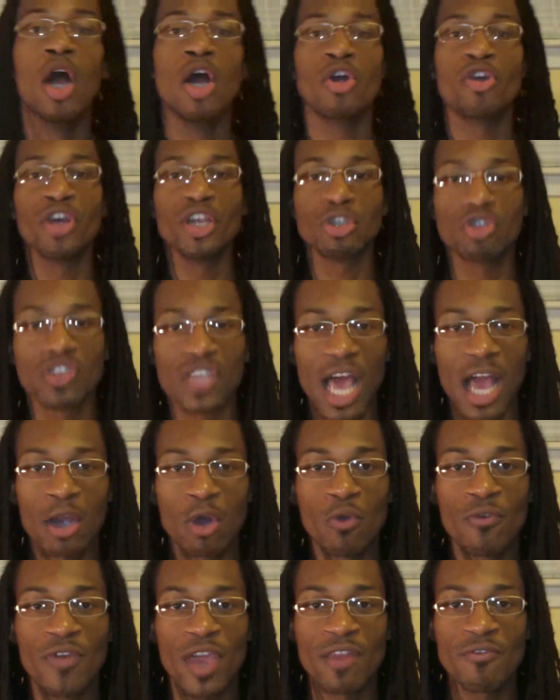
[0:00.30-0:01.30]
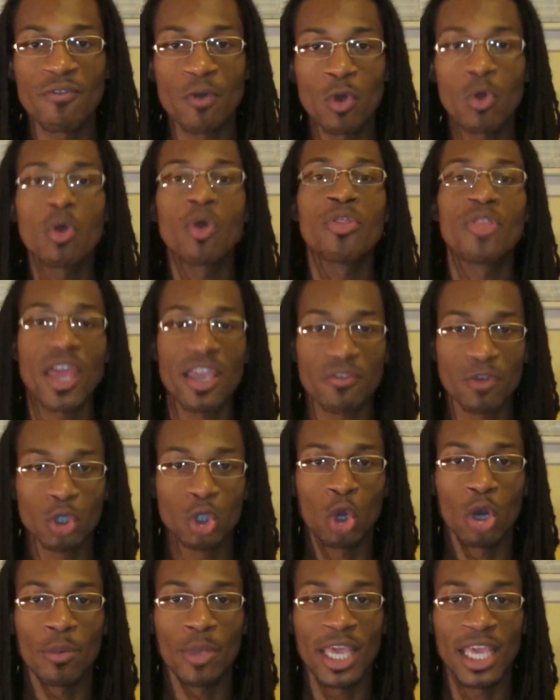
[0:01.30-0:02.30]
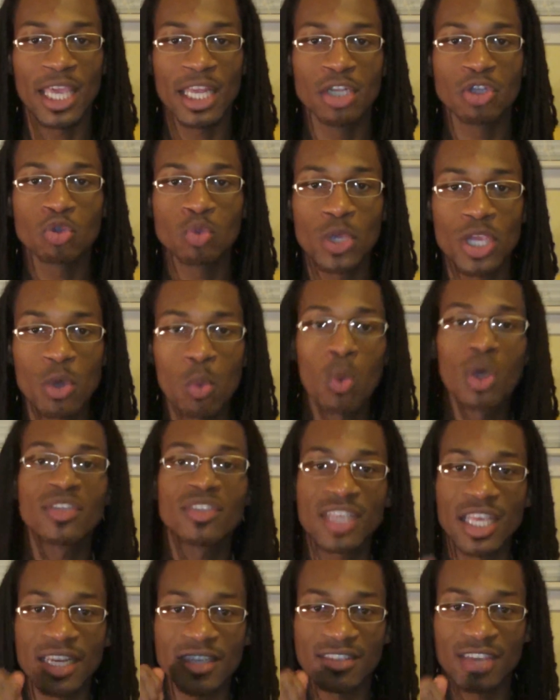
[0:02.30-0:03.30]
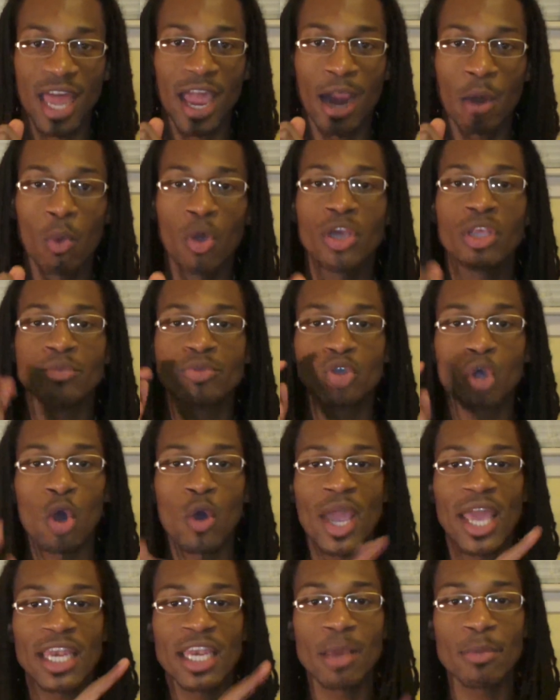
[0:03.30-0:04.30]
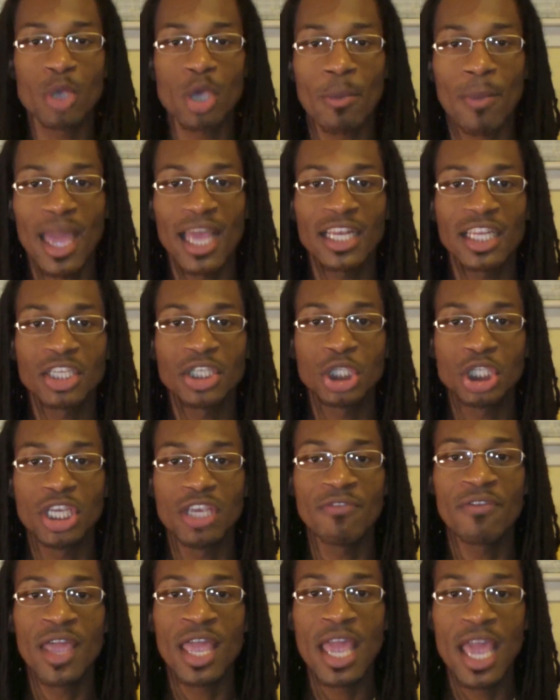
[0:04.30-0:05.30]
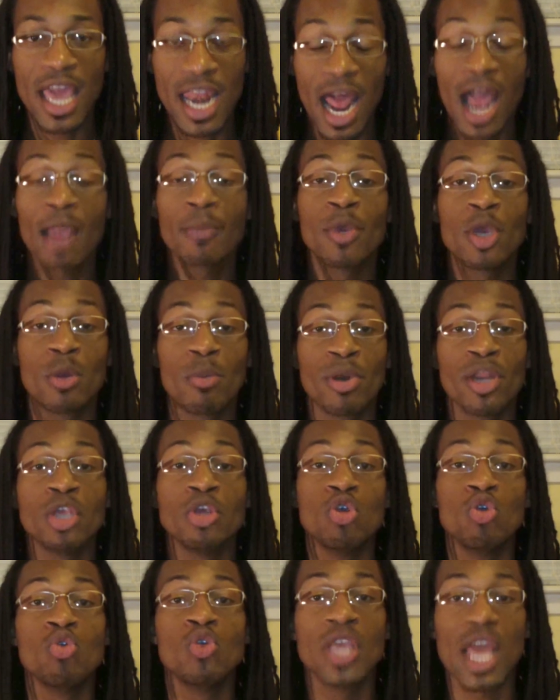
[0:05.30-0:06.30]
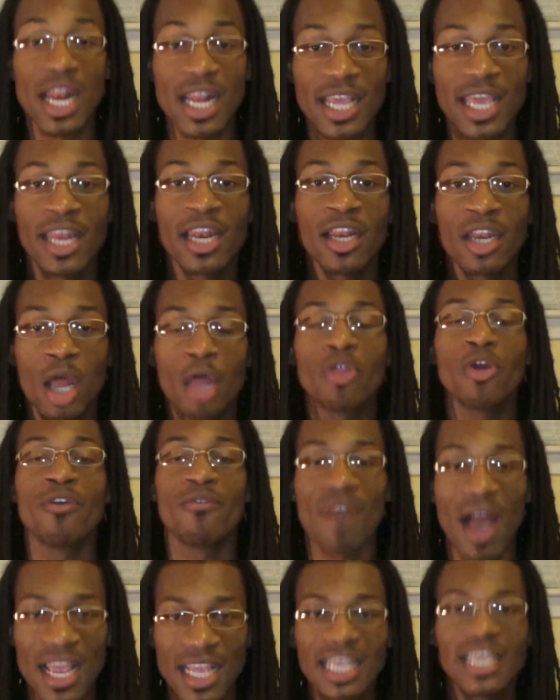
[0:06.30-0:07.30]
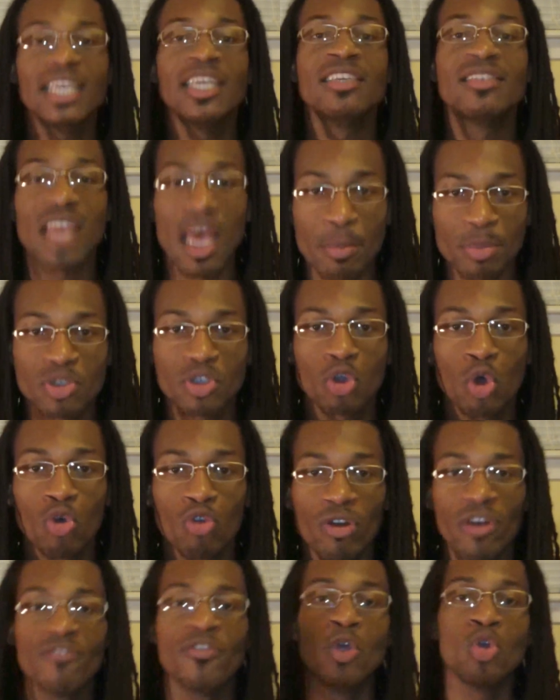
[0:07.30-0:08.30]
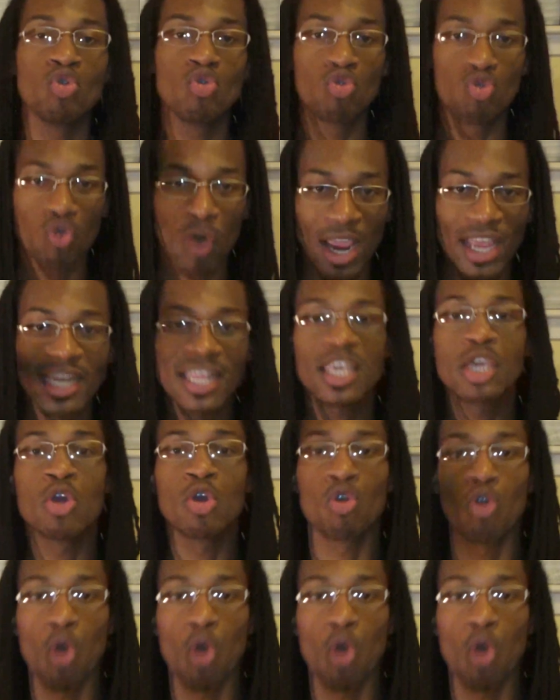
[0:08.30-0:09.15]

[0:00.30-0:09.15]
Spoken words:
Greetings, Taco Faithful. Thank you for joining me again this week. Once again, it's Larry Williams, OAW Commander in Chief, and I'm here to bring you yet again another Vikings episode review right here